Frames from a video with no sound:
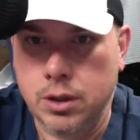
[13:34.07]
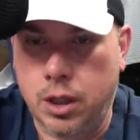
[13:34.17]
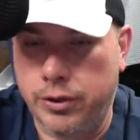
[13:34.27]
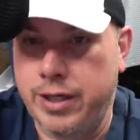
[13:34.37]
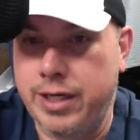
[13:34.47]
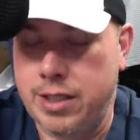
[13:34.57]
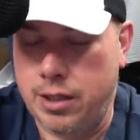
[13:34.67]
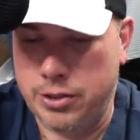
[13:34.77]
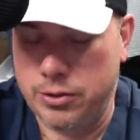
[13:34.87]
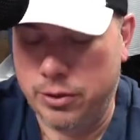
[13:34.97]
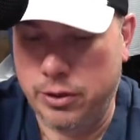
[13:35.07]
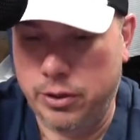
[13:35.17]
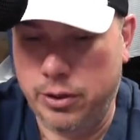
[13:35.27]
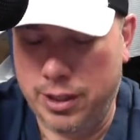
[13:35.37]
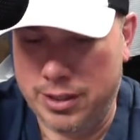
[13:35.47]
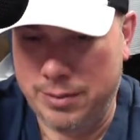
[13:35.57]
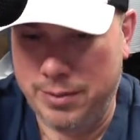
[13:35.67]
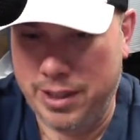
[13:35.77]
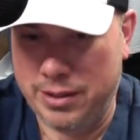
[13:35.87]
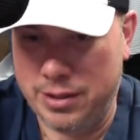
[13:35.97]
Oh, the next auction's looking good. Like I said, we
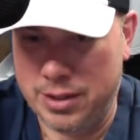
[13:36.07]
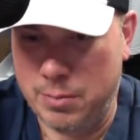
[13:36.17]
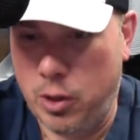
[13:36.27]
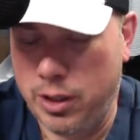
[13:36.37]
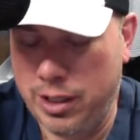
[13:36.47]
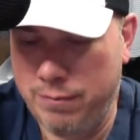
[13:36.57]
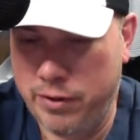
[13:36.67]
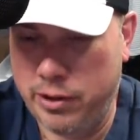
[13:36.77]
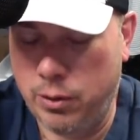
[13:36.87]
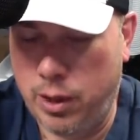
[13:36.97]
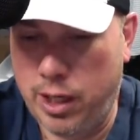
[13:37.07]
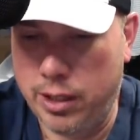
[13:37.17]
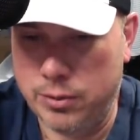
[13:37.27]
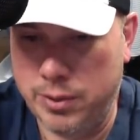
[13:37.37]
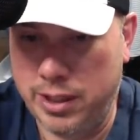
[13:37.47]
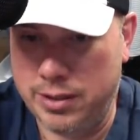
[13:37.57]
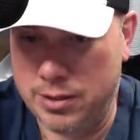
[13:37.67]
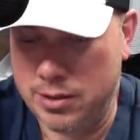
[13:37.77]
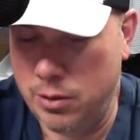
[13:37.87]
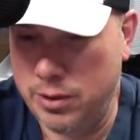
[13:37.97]
got the small game video lots. We got the
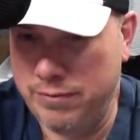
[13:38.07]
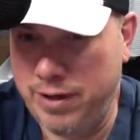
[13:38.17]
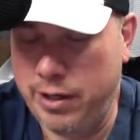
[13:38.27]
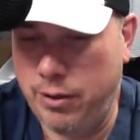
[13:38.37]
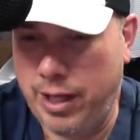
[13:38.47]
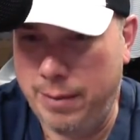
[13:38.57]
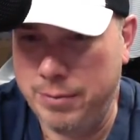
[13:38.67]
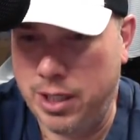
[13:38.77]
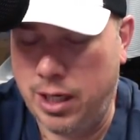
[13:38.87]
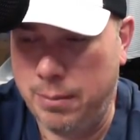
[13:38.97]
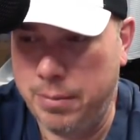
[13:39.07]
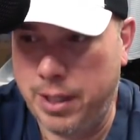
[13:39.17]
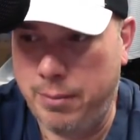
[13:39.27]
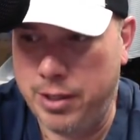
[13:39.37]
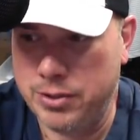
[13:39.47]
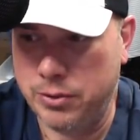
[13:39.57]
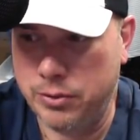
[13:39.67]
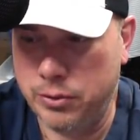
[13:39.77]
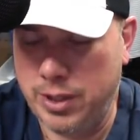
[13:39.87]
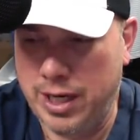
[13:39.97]
Sony Vaio laptop. I'm also going
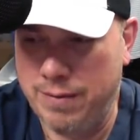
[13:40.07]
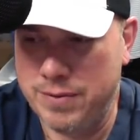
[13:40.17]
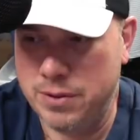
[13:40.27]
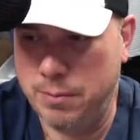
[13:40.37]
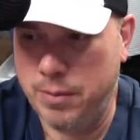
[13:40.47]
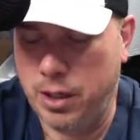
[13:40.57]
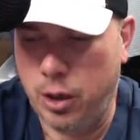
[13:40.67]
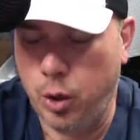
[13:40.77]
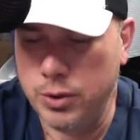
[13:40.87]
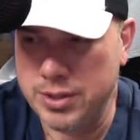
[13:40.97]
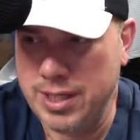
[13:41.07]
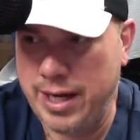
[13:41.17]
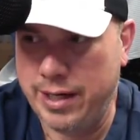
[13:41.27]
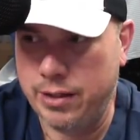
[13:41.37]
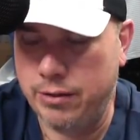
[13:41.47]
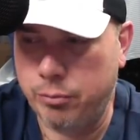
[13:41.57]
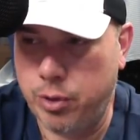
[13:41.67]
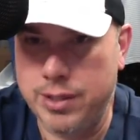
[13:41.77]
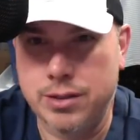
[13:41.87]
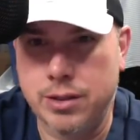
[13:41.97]
to I have a whole stack of
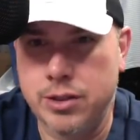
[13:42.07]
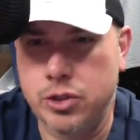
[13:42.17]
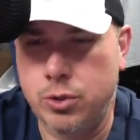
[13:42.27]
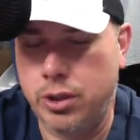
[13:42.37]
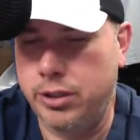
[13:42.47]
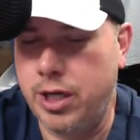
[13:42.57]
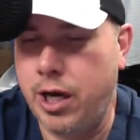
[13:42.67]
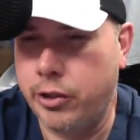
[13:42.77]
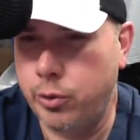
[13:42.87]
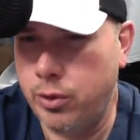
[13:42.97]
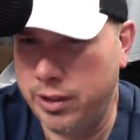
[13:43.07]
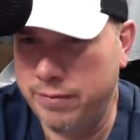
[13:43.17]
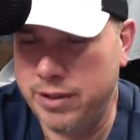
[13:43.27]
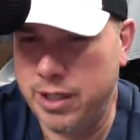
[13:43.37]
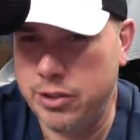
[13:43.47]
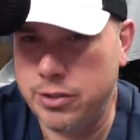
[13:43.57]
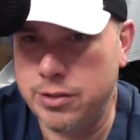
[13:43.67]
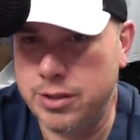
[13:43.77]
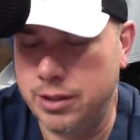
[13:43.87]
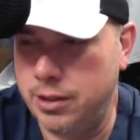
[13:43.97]
presidential inaugural
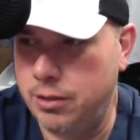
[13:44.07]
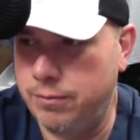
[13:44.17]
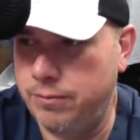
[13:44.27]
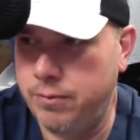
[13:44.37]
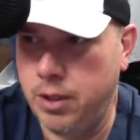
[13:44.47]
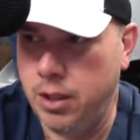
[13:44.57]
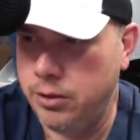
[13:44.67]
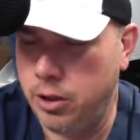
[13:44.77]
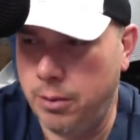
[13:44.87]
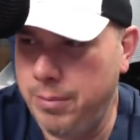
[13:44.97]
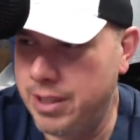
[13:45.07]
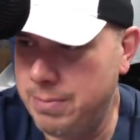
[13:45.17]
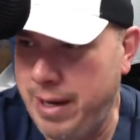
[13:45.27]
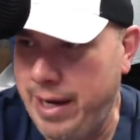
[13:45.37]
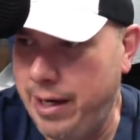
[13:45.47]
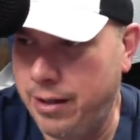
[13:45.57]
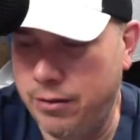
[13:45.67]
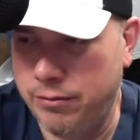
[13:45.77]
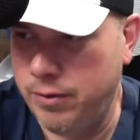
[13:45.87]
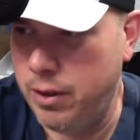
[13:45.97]
invitations, and they're a mixed bag
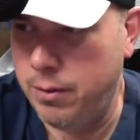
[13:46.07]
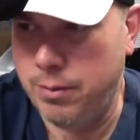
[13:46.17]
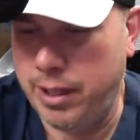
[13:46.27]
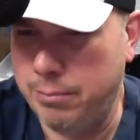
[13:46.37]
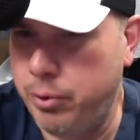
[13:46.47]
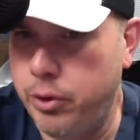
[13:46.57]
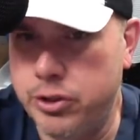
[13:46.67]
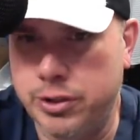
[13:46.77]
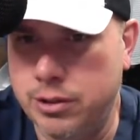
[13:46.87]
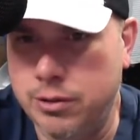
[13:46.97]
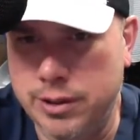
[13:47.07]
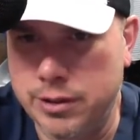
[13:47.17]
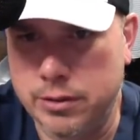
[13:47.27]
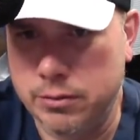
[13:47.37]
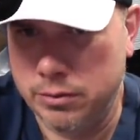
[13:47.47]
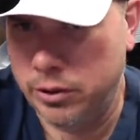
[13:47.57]
of like Bush and Clinton,